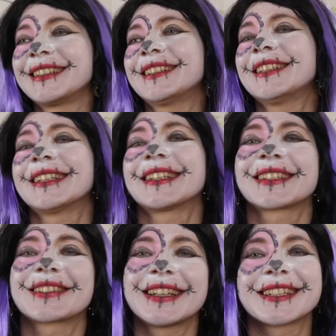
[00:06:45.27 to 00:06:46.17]
Goodness
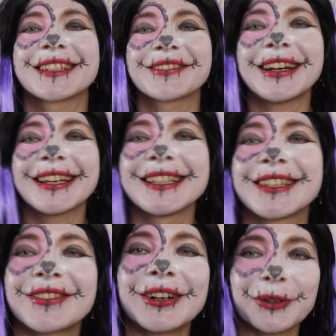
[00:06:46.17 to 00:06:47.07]
gracious, what
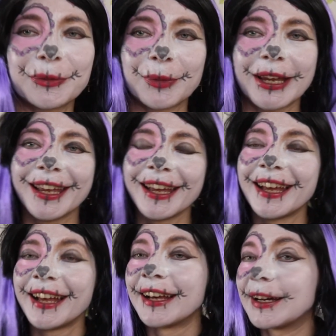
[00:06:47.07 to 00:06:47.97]
is wrong with me?
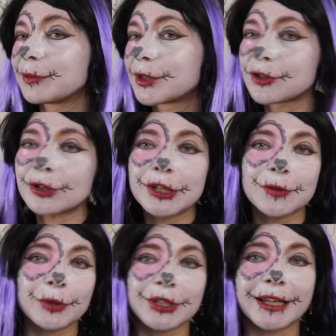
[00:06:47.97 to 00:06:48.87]
I'm just trying to
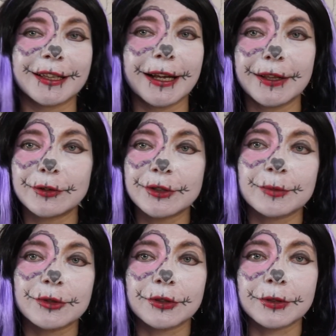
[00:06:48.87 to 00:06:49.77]
pretend that I know some
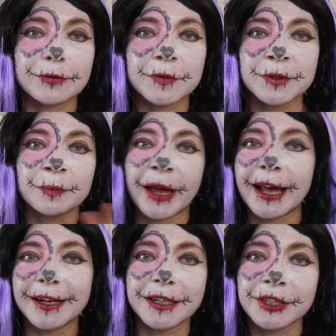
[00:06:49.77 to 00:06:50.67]
sort of
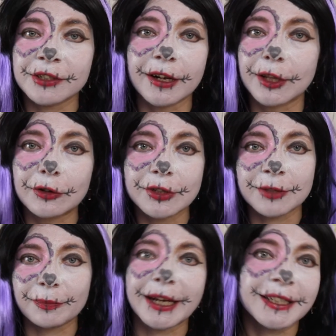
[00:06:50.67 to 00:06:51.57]
Spanish. I know
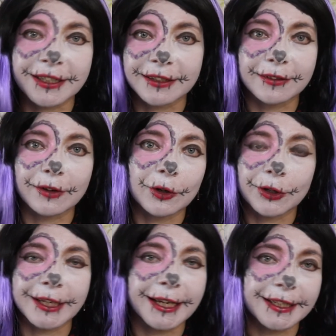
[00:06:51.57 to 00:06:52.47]
it's a Mexican
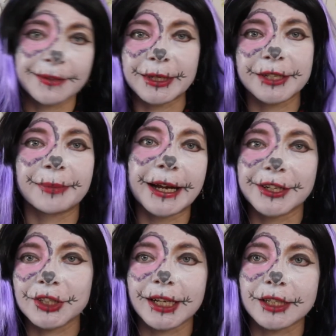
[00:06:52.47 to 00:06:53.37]
holiday, they speak
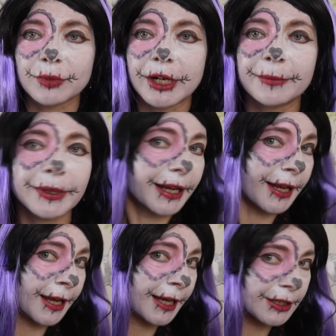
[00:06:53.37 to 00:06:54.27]
Spanish there as well, but like,
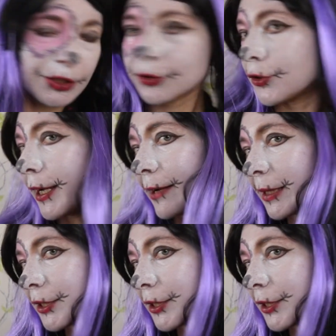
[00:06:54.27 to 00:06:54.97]
do you know